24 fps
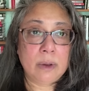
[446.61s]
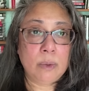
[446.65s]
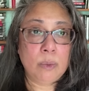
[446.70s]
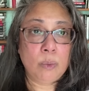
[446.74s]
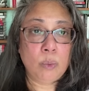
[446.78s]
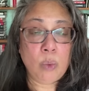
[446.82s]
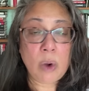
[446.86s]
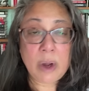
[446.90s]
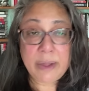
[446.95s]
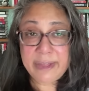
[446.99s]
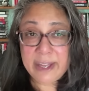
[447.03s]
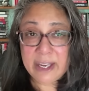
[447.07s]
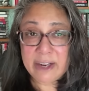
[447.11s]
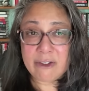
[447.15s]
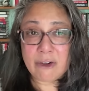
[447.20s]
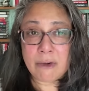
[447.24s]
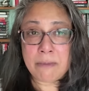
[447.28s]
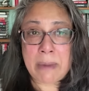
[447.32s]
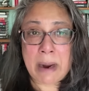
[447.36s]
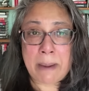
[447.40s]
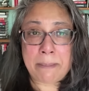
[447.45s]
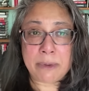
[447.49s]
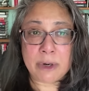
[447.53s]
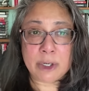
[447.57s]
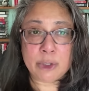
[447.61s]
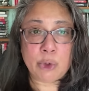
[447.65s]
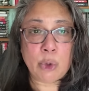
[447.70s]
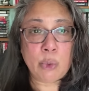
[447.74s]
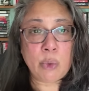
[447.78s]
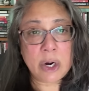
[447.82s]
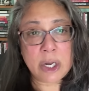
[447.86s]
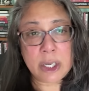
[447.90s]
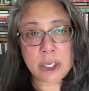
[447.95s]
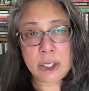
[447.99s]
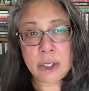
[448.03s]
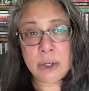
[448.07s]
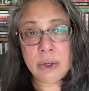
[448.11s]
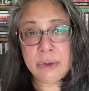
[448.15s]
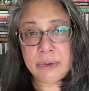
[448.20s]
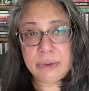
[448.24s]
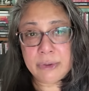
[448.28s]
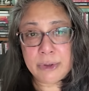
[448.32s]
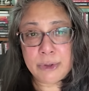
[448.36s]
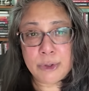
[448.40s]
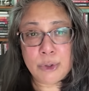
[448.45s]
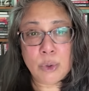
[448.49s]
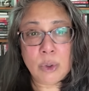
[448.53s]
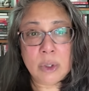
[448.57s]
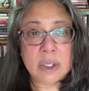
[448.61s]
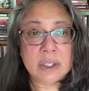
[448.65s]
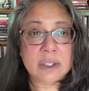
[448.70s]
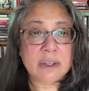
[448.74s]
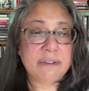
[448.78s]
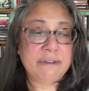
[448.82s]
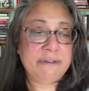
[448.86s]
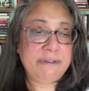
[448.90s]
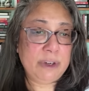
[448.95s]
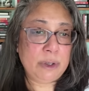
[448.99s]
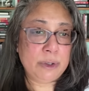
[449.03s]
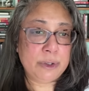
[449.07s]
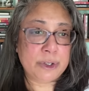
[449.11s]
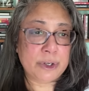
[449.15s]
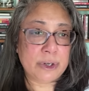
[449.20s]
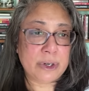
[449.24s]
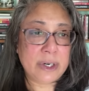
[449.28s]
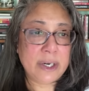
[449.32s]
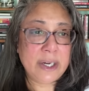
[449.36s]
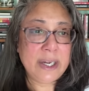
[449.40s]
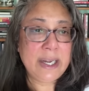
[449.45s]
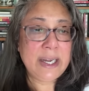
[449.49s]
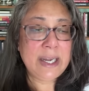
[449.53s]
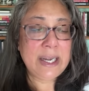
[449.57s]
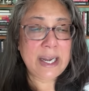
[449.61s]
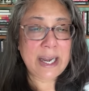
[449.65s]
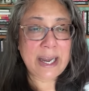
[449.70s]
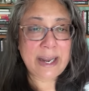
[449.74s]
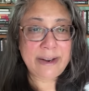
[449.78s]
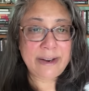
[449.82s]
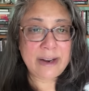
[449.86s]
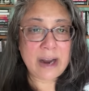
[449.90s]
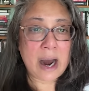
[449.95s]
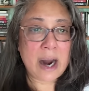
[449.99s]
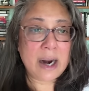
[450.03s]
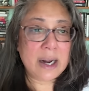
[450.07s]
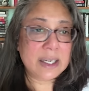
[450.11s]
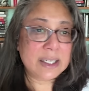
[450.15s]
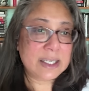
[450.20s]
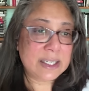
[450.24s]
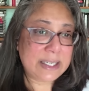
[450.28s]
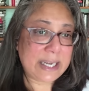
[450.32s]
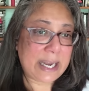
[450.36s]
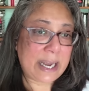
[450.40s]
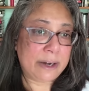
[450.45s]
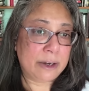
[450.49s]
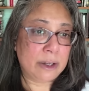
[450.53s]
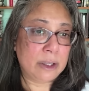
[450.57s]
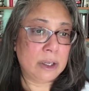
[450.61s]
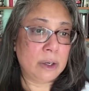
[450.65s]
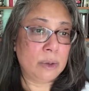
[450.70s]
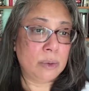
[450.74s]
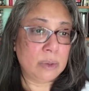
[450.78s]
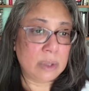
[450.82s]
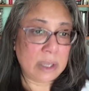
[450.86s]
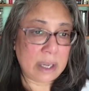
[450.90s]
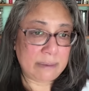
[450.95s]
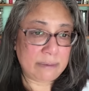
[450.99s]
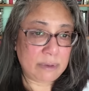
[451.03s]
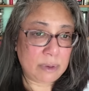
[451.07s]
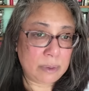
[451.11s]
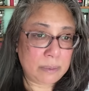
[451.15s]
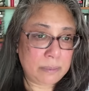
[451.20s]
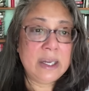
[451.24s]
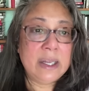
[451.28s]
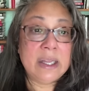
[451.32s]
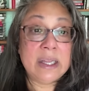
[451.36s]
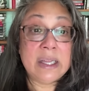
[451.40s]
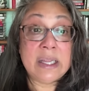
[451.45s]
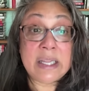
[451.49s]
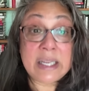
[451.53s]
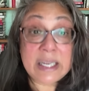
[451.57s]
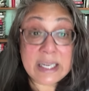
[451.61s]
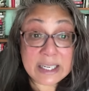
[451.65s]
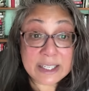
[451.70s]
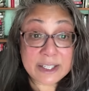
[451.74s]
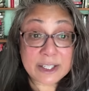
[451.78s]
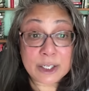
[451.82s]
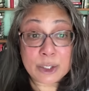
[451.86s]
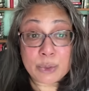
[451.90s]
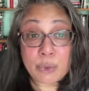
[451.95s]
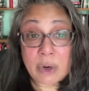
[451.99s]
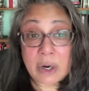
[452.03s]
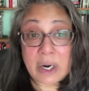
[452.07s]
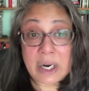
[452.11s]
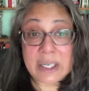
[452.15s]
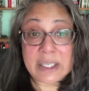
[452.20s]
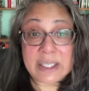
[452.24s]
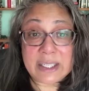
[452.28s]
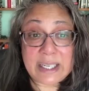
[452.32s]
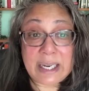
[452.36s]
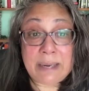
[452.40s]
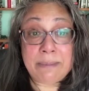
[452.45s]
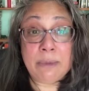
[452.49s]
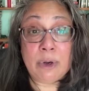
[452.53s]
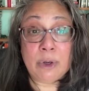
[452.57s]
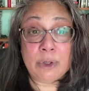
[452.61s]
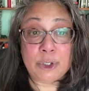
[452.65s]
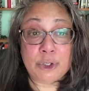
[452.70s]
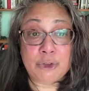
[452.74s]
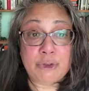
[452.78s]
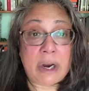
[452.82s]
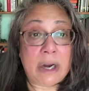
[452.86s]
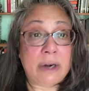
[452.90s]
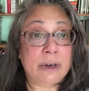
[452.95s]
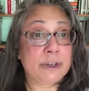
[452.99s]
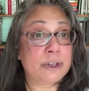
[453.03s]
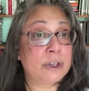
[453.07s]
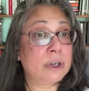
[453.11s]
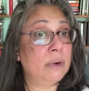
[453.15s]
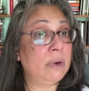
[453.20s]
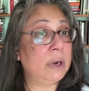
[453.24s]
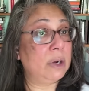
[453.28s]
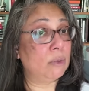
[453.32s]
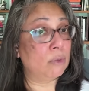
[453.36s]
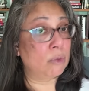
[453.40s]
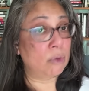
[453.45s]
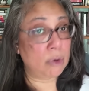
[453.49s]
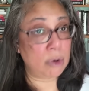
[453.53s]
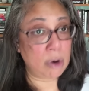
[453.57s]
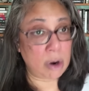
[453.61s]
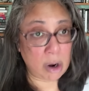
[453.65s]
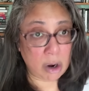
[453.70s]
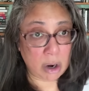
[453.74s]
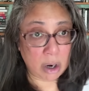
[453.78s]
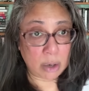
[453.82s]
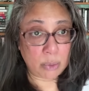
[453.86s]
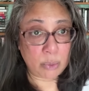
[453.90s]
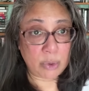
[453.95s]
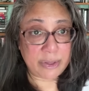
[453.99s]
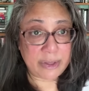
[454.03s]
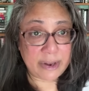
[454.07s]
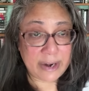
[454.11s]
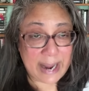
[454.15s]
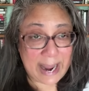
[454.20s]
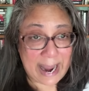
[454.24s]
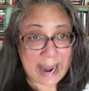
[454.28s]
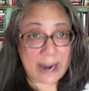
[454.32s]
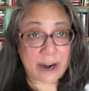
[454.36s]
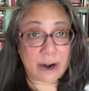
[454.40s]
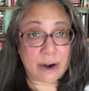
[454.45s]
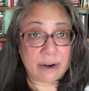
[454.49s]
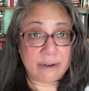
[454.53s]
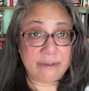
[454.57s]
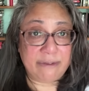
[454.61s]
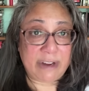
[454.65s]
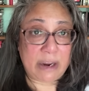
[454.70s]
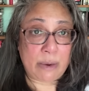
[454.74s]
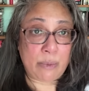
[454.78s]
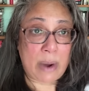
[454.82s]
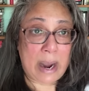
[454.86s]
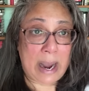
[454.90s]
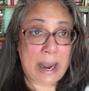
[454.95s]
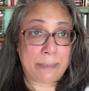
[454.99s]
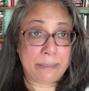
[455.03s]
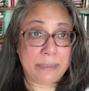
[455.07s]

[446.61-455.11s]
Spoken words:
One thing to remember is we want to use the tool as a filter and not a standalone level. This is where I see most traders going wrong with an anchored VWAP.